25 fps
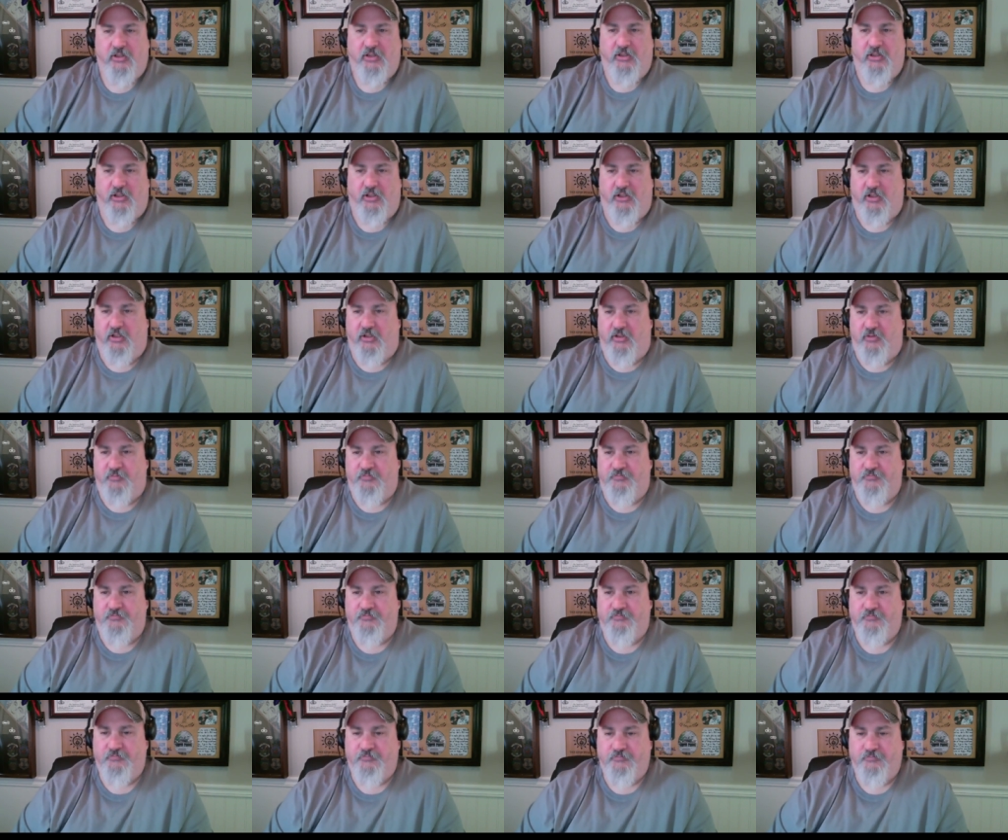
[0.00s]
Um,
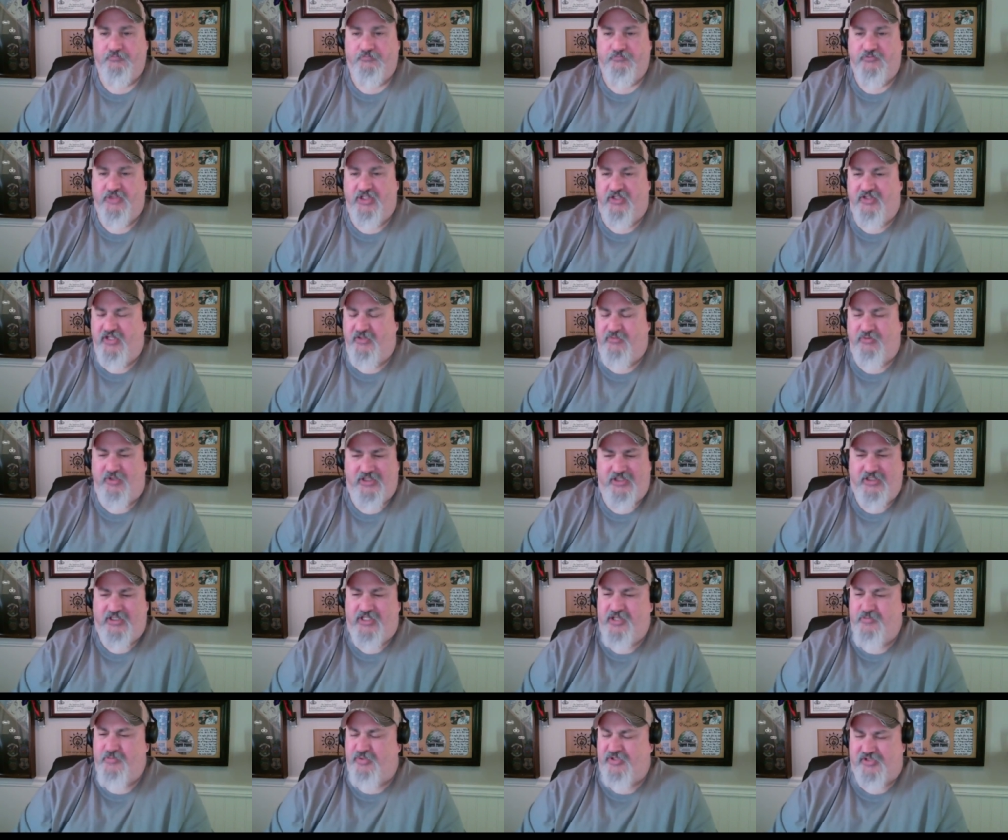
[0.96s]
they wanted
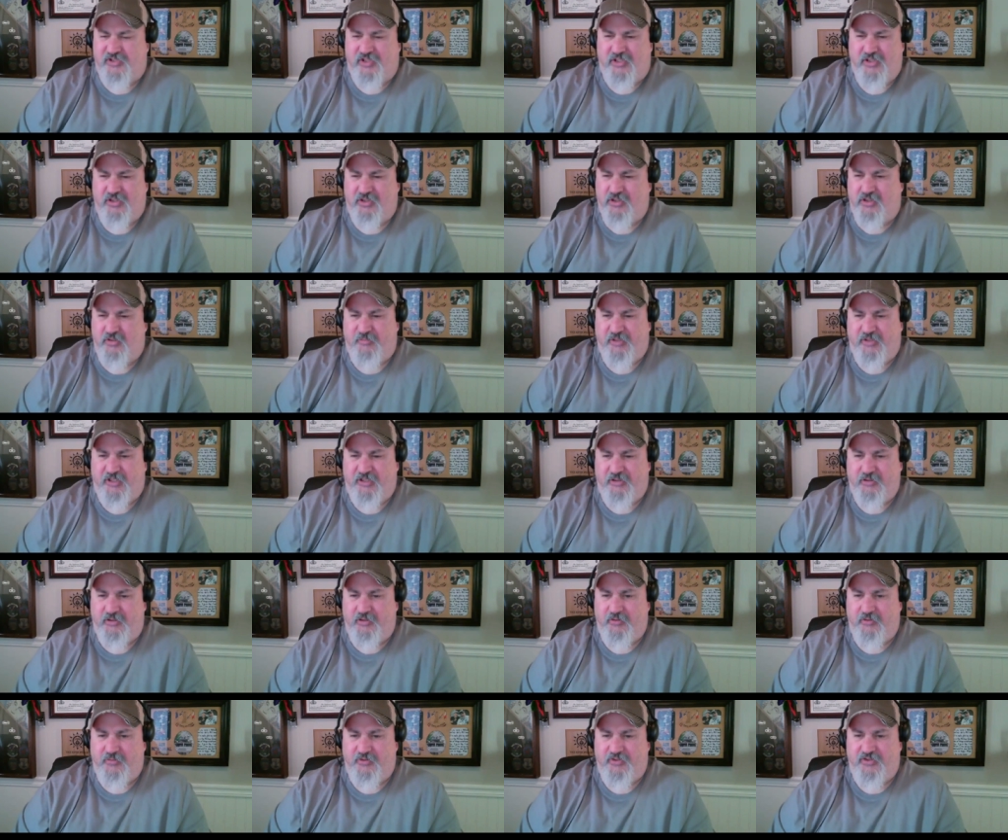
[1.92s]
to keep us longer, but
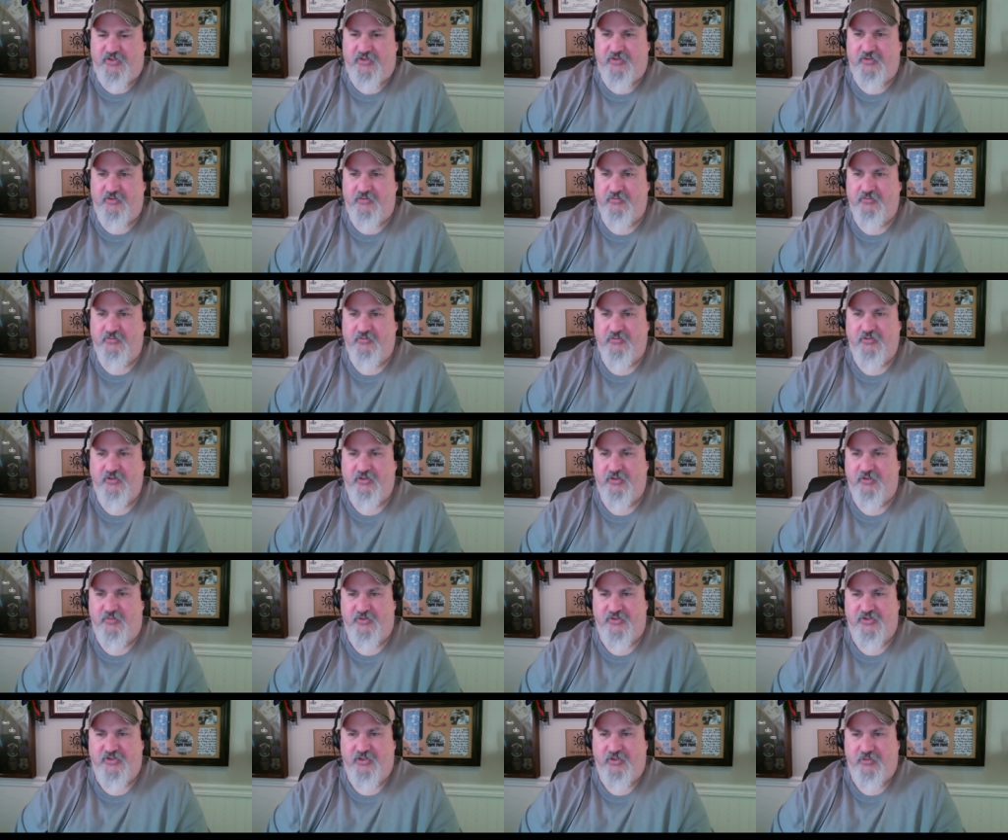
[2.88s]
it was there
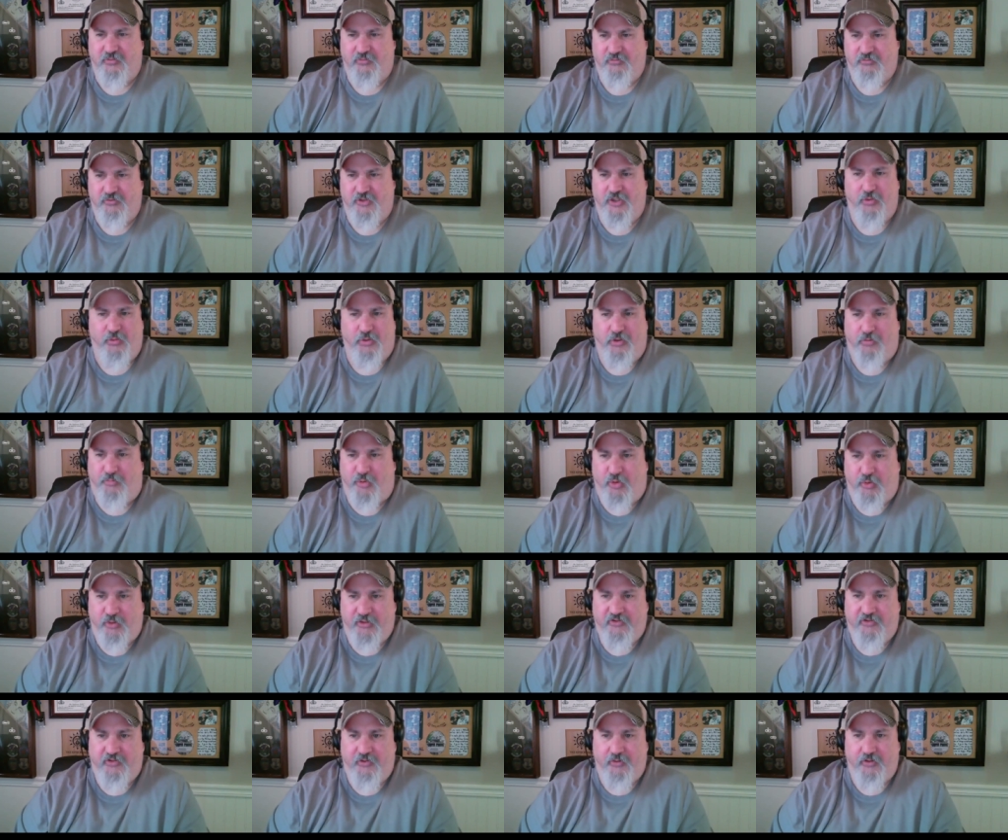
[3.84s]
was no no real
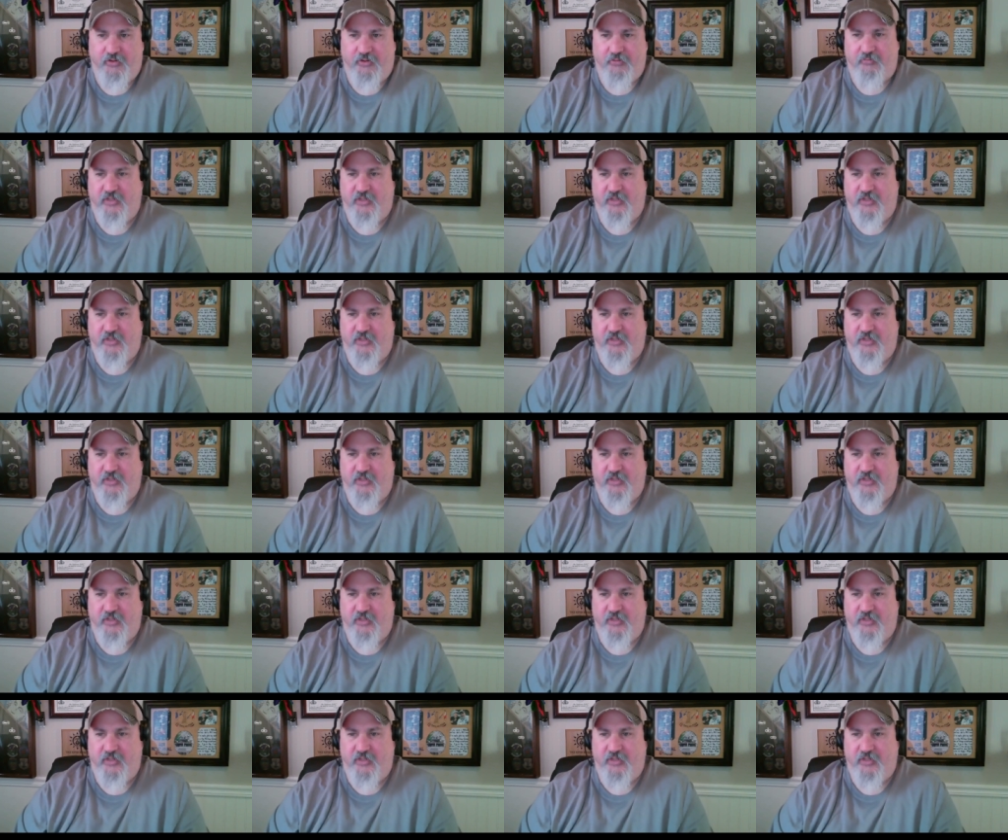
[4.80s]
point to it.